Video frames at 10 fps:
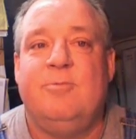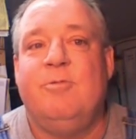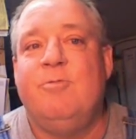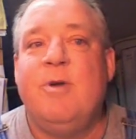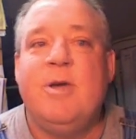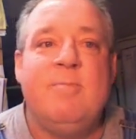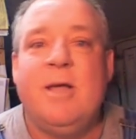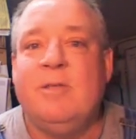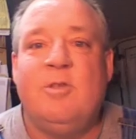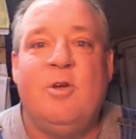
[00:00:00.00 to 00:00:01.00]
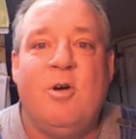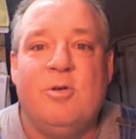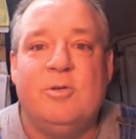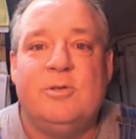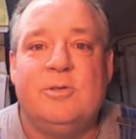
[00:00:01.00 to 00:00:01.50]
Well, what about
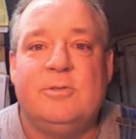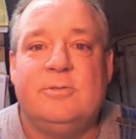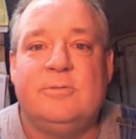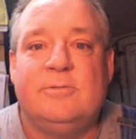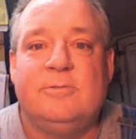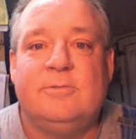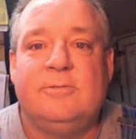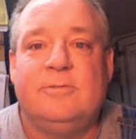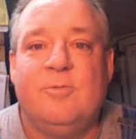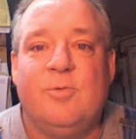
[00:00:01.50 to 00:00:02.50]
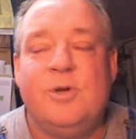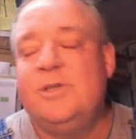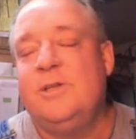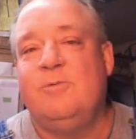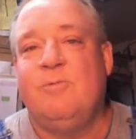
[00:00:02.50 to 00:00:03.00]
those?
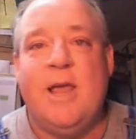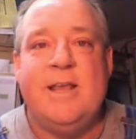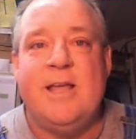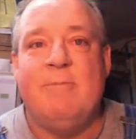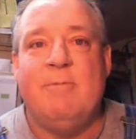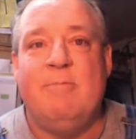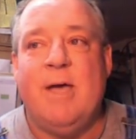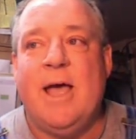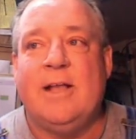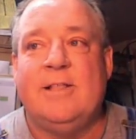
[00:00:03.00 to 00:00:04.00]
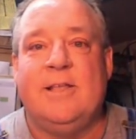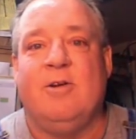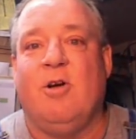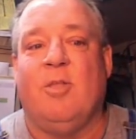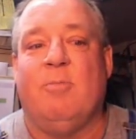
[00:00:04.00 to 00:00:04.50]
Where's this weight coming back thing all